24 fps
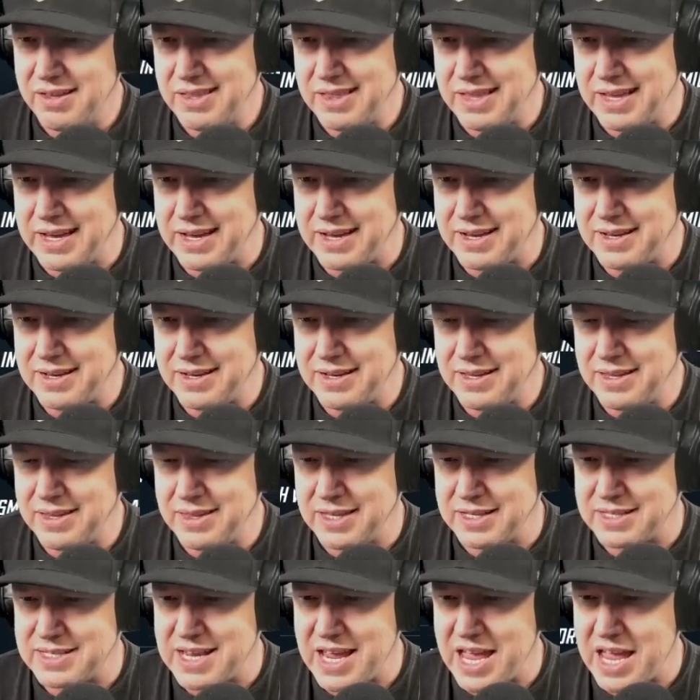like
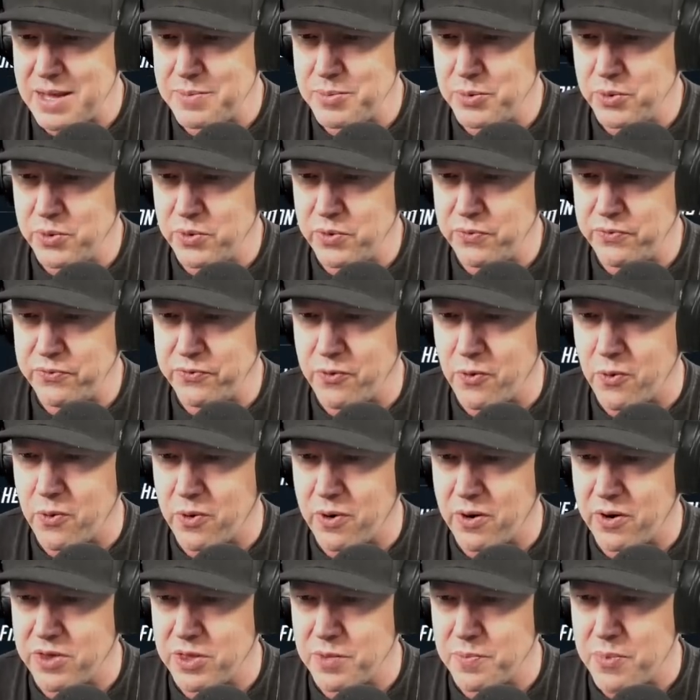the table
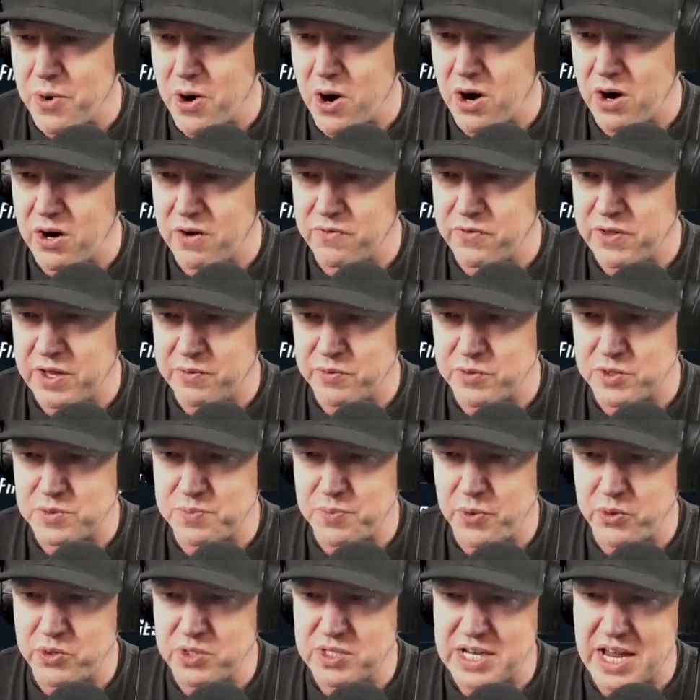for the part that was
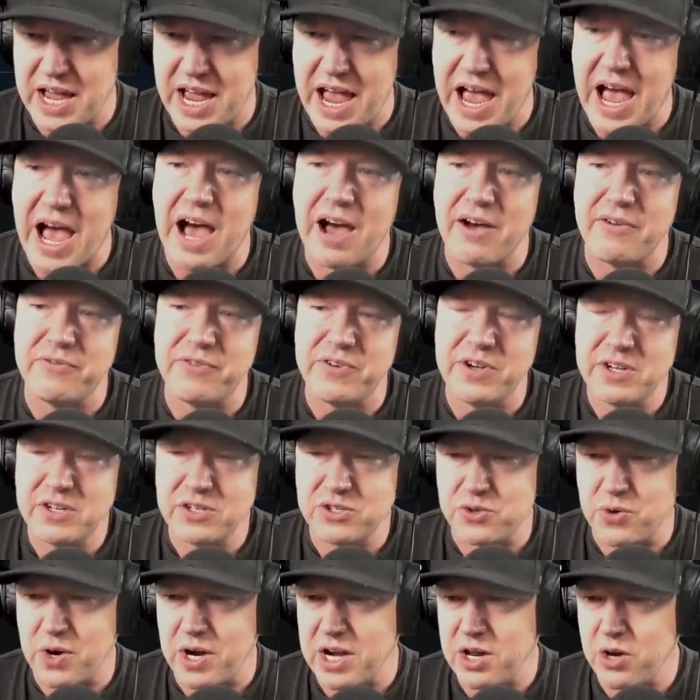supposed to have
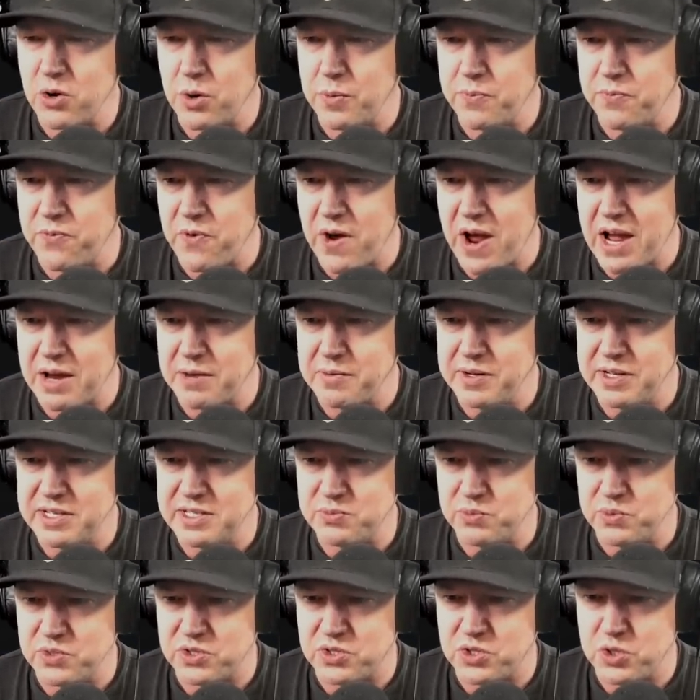training orb
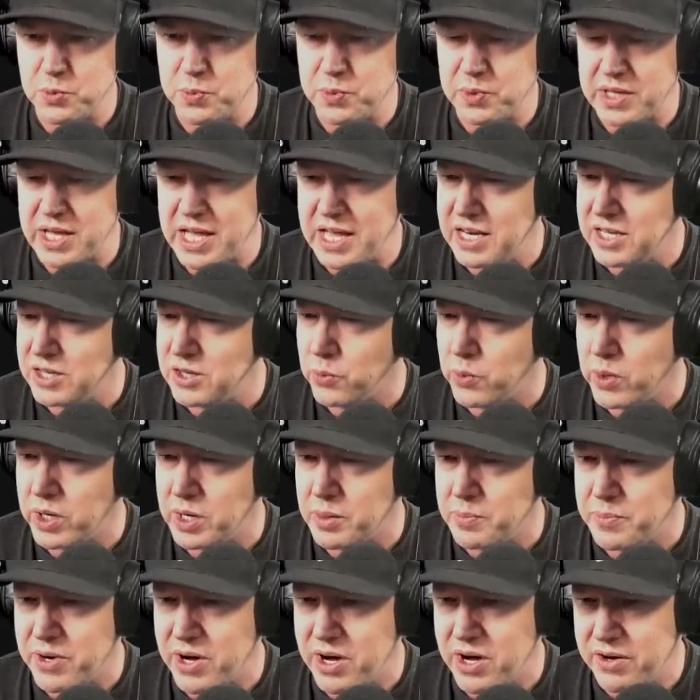fragments was duplicated the one
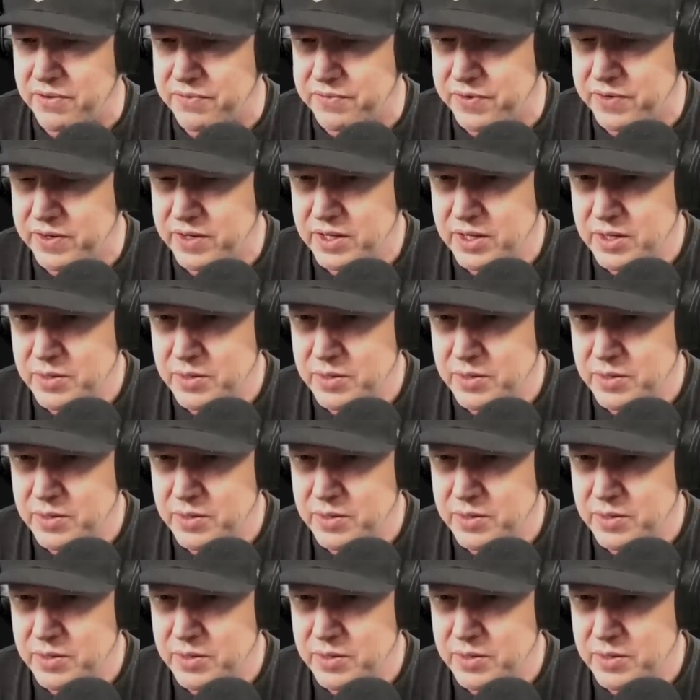above.